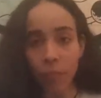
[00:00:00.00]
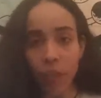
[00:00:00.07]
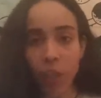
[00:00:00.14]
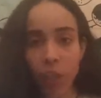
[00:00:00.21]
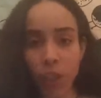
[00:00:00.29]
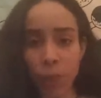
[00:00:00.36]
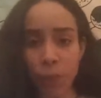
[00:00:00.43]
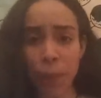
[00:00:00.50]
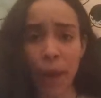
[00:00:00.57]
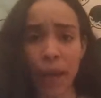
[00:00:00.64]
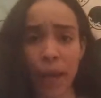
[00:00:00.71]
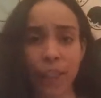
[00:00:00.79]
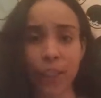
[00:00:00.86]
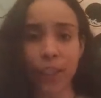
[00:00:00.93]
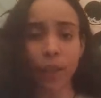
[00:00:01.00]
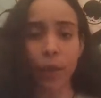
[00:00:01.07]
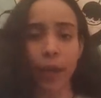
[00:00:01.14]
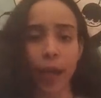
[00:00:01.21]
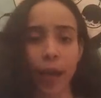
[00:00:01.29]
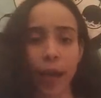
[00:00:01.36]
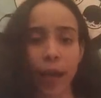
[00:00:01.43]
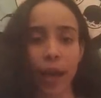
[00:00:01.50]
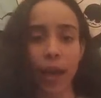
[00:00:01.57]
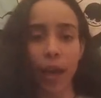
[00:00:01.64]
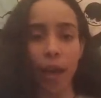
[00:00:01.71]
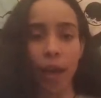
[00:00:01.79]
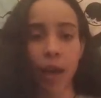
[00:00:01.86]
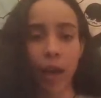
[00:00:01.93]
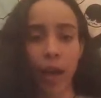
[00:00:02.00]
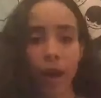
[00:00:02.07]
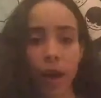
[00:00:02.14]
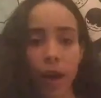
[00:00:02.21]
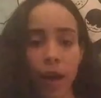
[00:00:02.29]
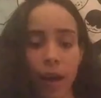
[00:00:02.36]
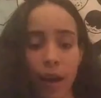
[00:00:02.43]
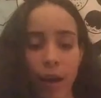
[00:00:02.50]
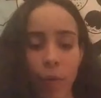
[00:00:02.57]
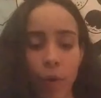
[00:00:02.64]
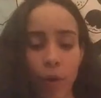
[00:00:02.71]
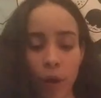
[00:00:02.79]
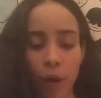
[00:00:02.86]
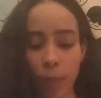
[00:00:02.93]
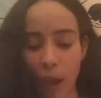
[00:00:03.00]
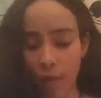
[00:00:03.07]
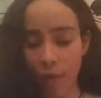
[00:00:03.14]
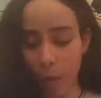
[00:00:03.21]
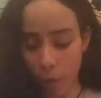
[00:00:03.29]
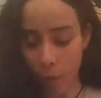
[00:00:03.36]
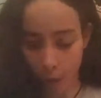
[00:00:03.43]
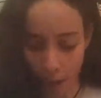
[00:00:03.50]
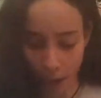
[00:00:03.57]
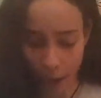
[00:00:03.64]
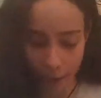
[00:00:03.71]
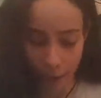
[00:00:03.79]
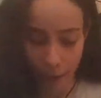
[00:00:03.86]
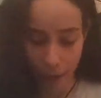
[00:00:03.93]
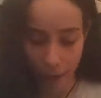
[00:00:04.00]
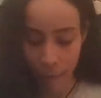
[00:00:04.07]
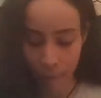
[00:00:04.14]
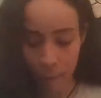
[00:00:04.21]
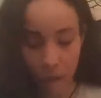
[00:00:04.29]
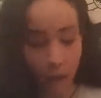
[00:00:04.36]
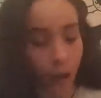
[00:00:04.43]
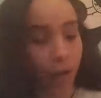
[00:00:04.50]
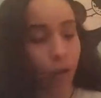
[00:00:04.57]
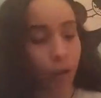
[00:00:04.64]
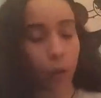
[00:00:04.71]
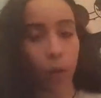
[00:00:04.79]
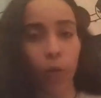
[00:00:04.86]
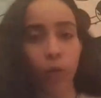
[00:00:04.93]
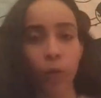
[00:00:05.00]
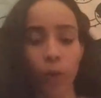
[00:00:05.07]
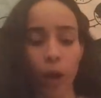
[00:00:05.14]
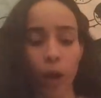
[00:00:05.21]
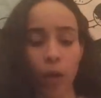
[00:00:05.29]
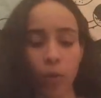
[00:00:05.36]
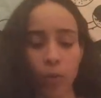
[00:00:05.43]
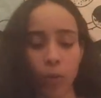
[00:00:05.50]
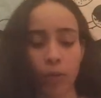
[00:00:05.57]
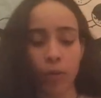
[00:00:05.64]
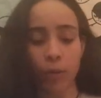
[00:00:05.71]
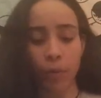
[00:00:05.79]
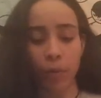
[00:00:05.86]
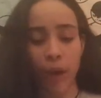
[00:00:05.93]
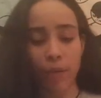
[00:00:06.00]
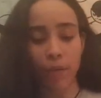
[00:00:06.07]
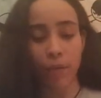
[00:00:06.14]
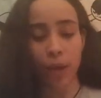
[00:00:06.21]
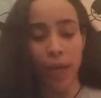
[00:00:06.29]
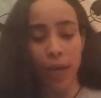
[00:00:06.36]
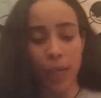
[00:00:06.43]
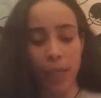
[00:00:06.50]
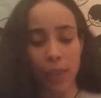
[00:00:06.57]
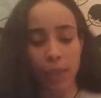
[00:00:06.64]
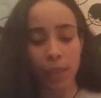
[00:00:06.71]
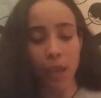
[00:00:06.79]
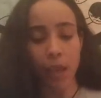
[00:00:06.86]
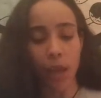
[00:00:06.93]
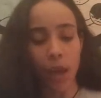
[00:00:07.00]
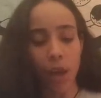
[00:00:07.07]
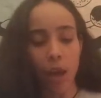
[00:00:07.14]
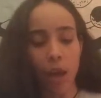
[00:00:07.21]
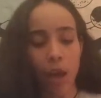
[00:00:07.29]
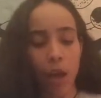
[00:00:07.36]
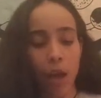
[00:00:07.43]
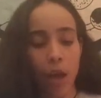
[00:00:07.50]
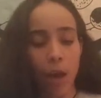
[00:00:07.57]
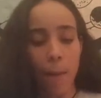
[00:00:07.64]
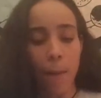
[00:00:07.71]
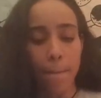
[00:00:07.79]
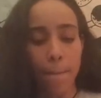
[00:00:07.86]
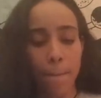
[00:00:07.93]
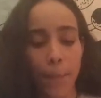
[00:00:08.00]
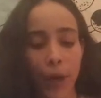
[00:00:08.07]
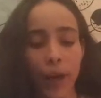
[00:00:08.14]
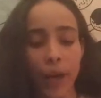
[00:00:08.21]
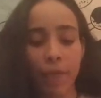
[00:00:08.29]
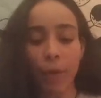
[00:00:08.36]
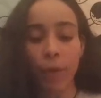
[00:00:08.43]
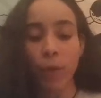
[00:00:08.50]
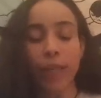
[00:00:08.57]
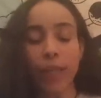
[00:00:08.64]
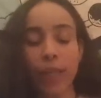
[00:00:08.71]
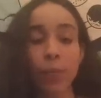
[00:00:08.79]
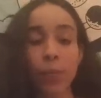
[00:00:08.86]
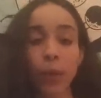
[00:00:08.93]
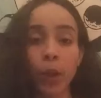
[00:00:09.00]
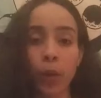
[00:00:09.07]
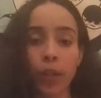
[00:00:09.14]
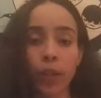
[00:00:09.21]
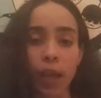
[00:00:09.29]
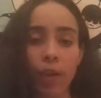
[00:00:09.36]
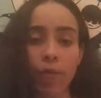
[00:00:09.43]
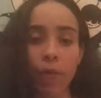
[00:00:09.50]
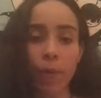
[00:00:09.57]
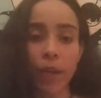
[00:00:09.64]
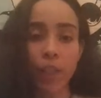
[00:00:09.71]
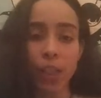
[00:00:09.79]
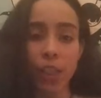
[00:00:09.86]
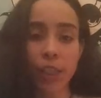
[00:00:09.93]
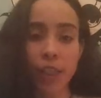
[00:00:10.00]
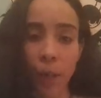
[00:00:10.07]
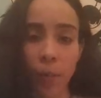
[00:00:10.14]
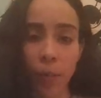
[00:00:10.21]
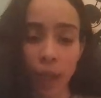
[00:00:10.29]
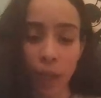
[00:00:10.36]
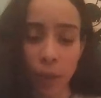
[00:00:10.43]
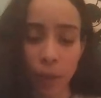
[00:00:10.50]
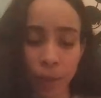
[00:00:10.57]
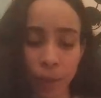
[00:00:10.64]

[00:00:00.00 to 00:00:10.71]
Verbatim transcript: just be patient, okay? Welcome, everyone. I am a little overwhelmed with some private readings, but if you would like to book one, the information is down below,